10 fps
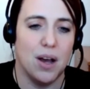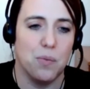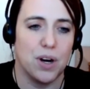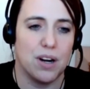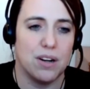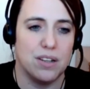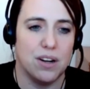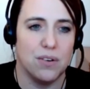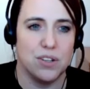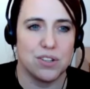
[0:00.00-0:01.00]
where,
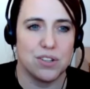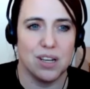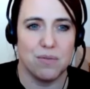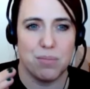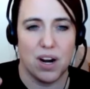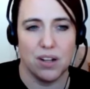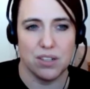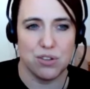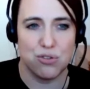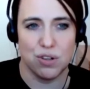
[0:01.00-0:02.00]
usually in prior
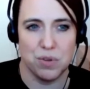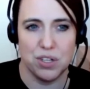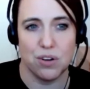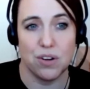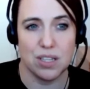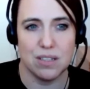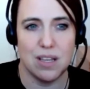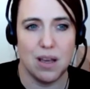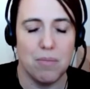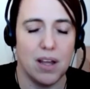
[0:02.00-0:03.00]
lines of treatment, you don't get the
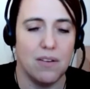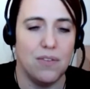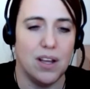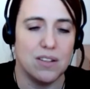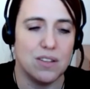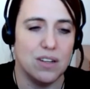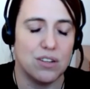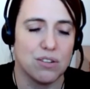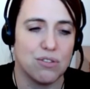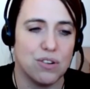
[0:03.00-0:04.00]
same benefit as
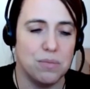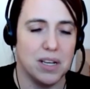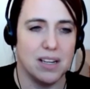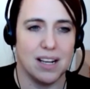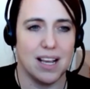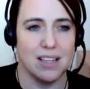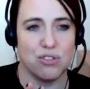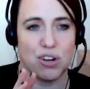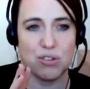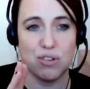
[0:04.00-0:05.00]
initial treatment. And again, the
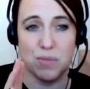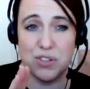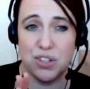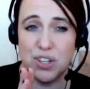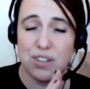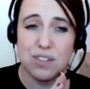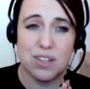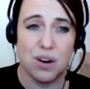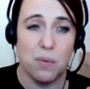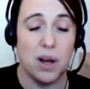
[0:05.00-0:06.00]
drug treatment's 2 years
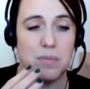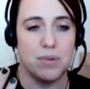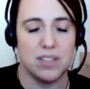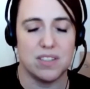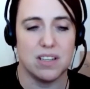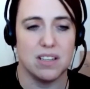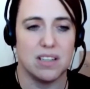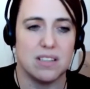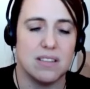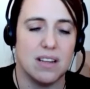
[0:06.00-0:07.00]
instead of 1, but still
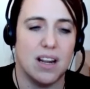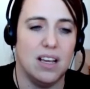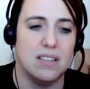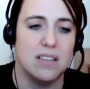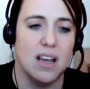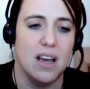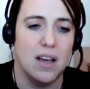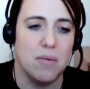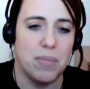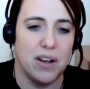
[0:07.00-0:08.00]
this is a nice
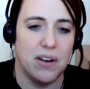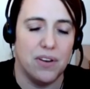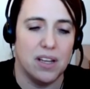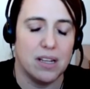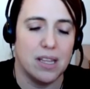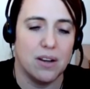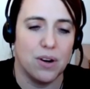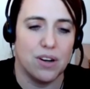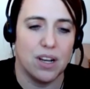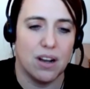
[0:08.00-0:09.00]
benefit. And I think we
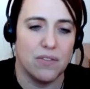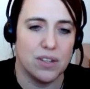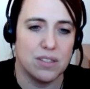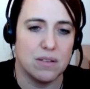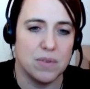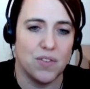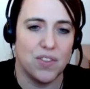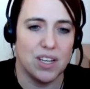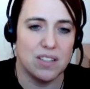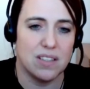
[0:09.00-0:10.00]
already covered some of
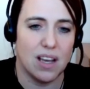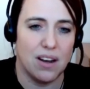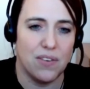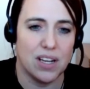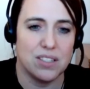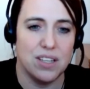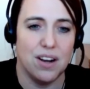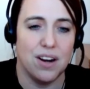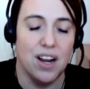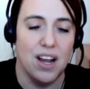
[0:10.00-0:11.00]
the side effects
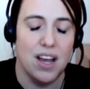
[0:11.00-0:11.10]
here